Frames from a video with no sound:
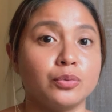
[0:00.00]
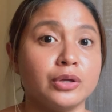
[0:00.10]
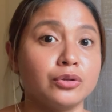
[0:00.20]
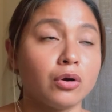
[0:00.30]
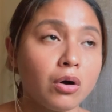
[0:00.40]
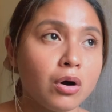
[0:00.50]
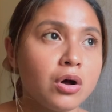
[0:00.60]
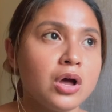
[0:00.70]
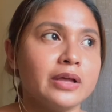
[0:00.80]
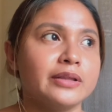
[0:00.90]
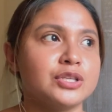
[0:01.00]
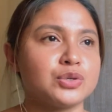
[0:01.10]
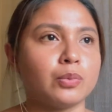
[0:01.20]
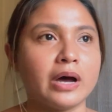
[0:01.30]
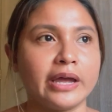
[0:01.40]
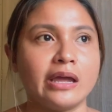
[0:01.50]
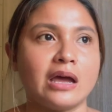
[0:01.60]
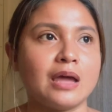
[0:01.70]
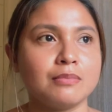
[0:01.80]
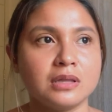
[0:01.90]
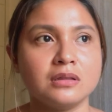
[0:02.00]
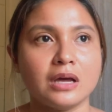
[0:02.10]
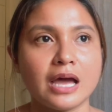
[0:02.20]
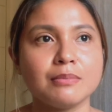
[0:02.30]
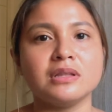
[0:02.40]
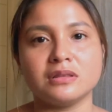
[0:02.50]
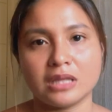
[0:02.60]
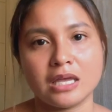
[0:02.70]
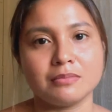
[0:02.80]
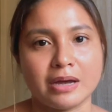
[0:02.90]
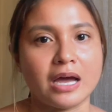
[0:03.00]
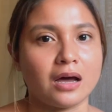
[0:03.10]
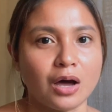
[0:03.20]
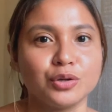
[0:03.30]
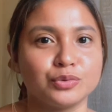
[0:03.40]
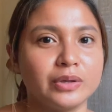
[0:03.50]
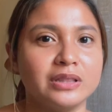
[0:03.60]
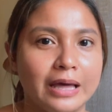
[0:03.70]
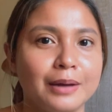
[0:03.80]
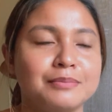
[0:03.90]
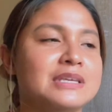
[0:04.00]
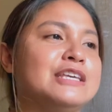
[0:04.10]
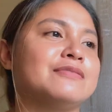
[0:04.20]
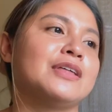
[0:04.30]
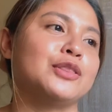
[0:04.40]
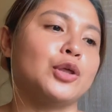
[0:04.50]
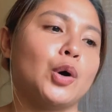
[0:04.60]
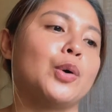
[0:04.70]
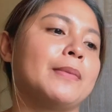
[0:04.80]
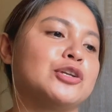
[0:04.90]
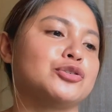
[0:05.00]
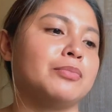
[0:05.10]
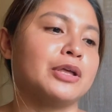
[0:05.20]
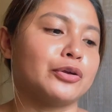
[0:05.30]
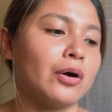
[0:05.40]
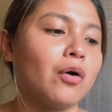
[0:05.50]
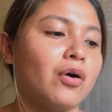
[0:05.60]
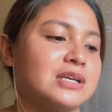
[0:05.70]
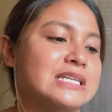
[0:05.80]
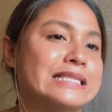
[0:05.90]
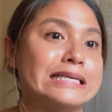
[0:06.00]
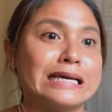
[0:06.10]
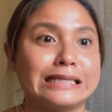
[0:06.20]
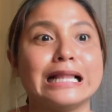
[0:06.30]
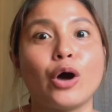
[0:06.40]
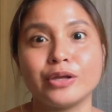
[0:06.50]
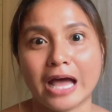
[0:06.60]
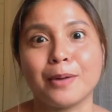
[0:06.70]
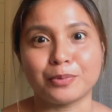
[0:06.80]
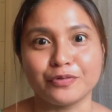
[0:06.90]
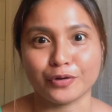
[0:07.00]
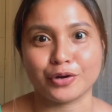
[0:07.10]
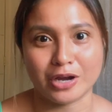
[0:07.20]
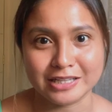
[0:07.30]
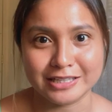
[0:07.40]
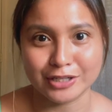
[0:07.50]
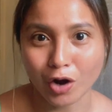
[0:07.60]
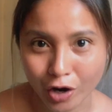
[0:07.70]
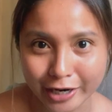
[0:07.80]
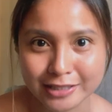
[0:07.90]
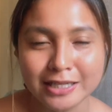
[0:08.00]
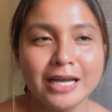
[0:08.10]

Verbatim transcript: to withdraw. That's why I maintain my account with them even though medyo bitter ako kasi hindi nga nila ako ina-approve for credit card.